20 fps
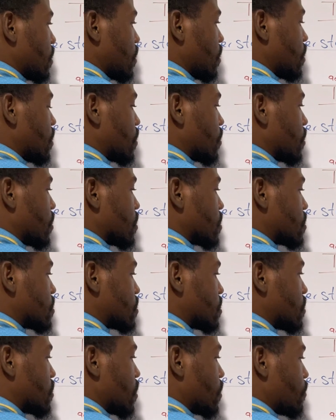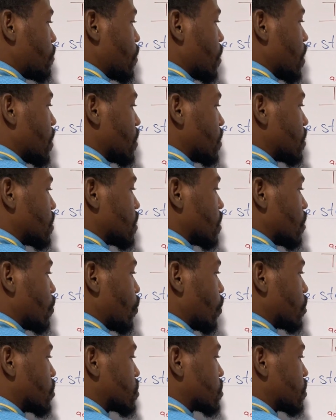equals 0.
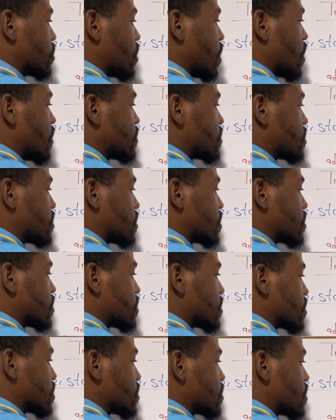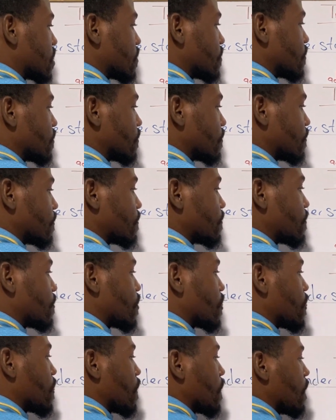We're just going to have 667,
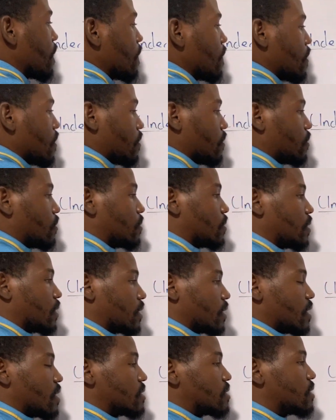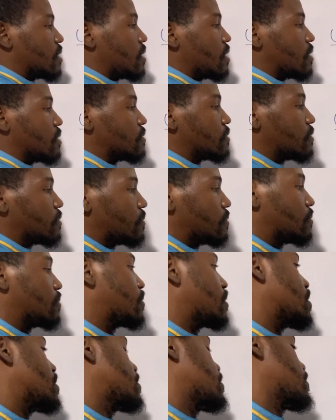rounding that off,
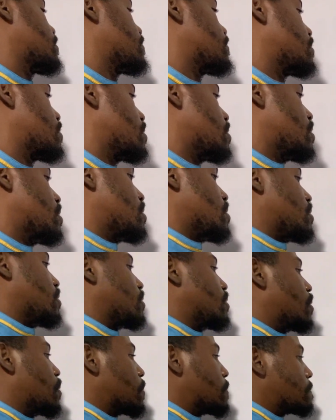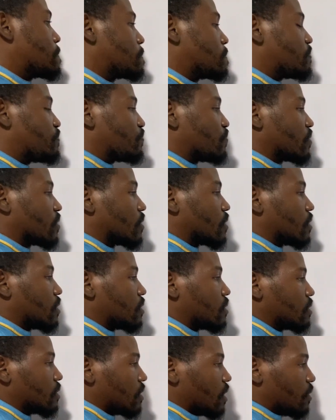right? Now,
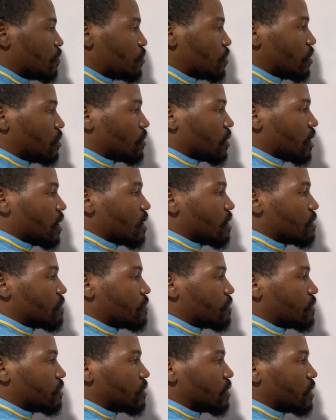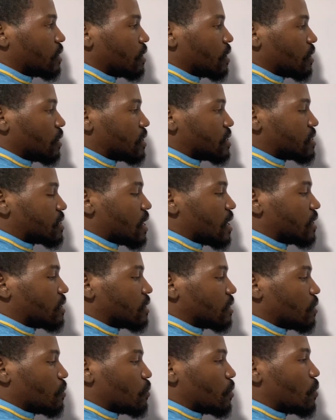if we look carefully, is that
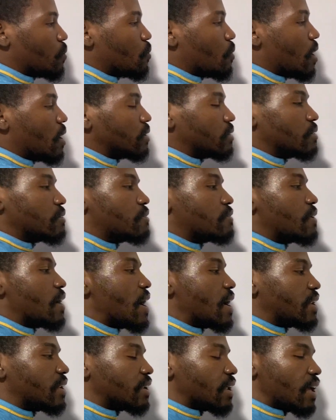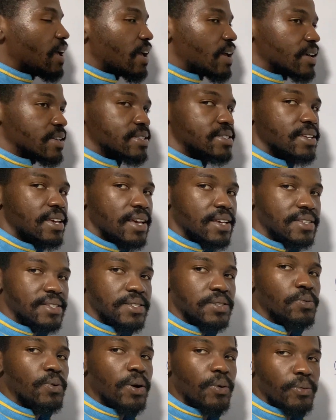we want to find x. X
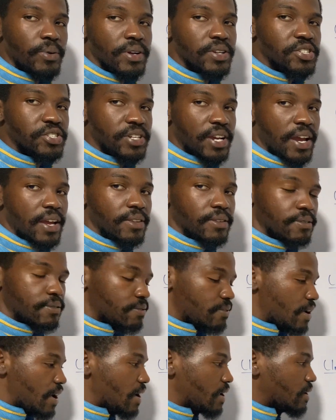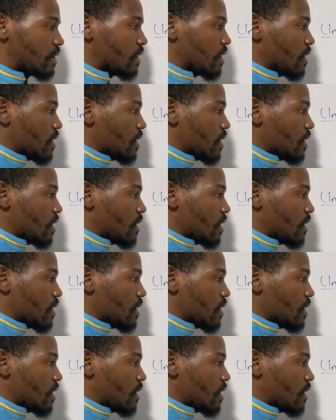is what we're trying to find.